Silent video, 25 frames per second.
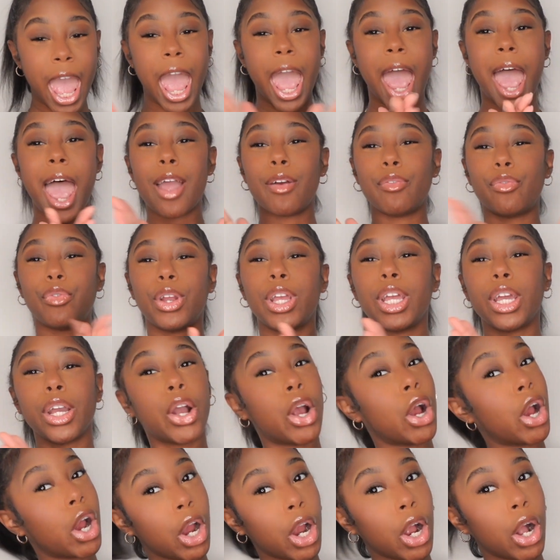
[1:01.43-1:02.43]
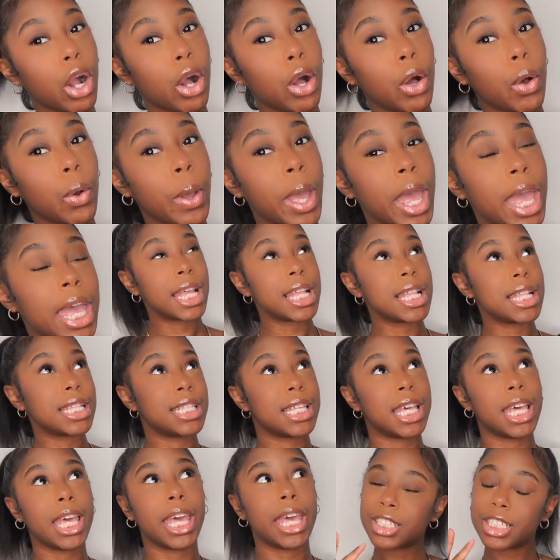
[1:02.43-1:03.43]
Every girl
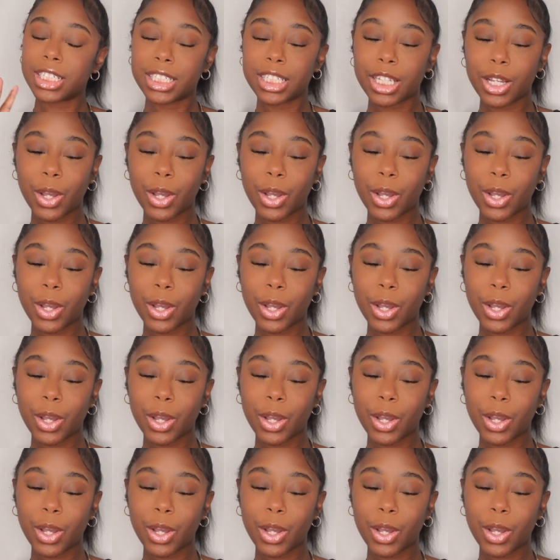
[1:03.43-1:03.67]
did. Just